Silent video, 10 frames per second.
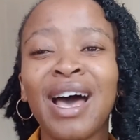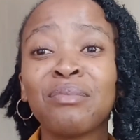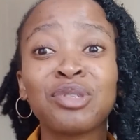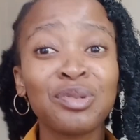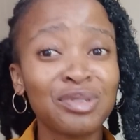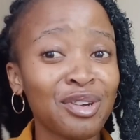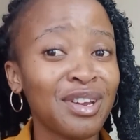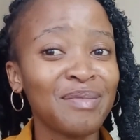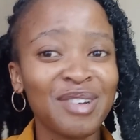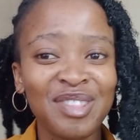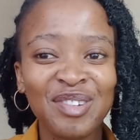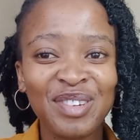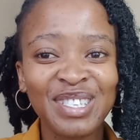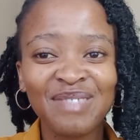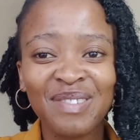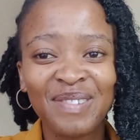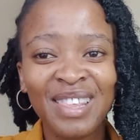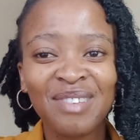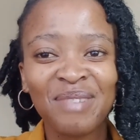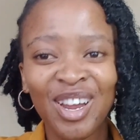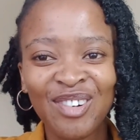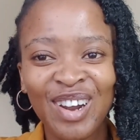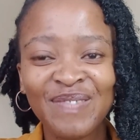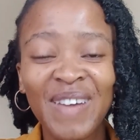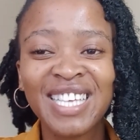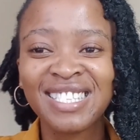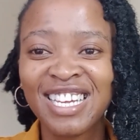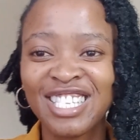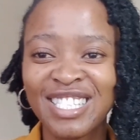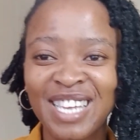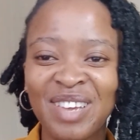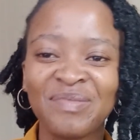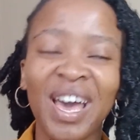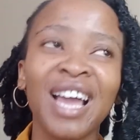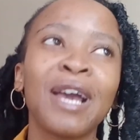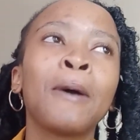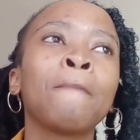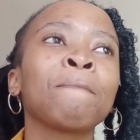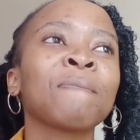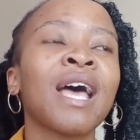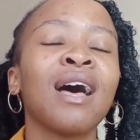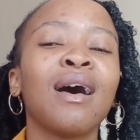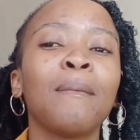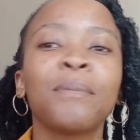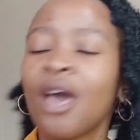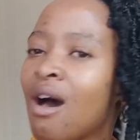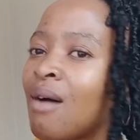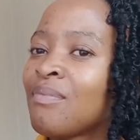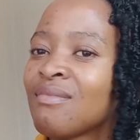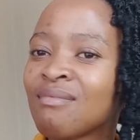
I'm so sorry about the noise in the background. My son just came back. Yeah,